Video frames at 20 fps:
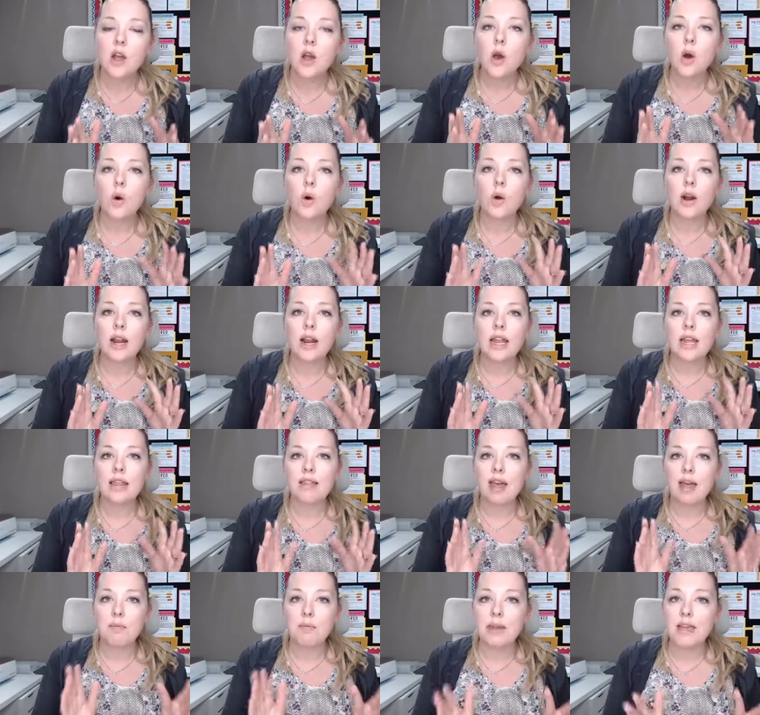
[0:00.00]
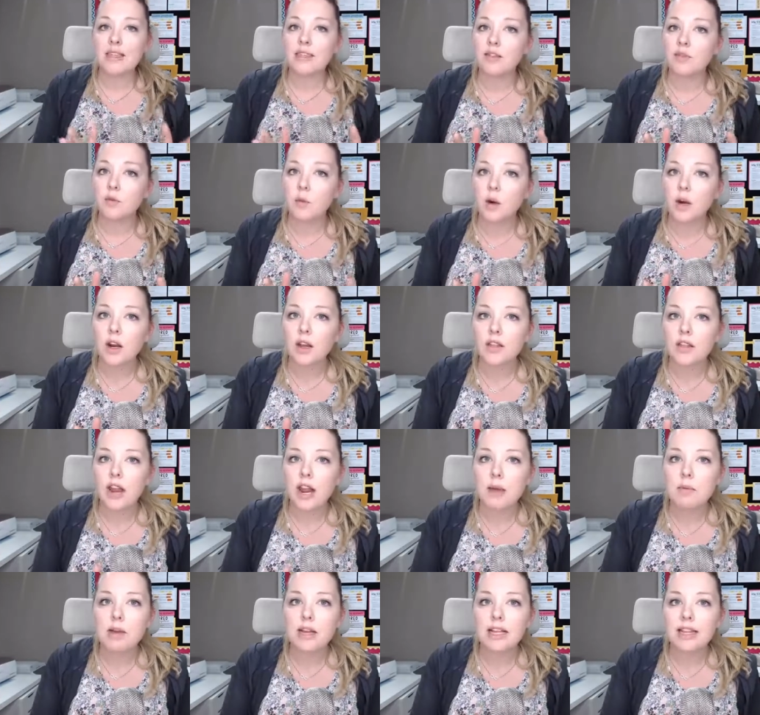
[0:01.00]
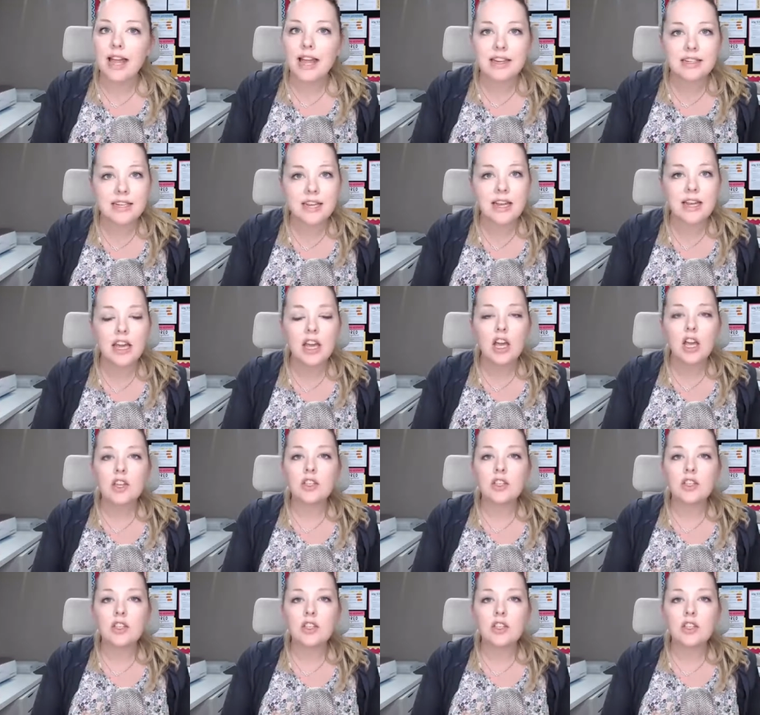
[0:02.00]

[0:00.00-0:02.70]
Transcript: or in that piece of work that I'm collecting.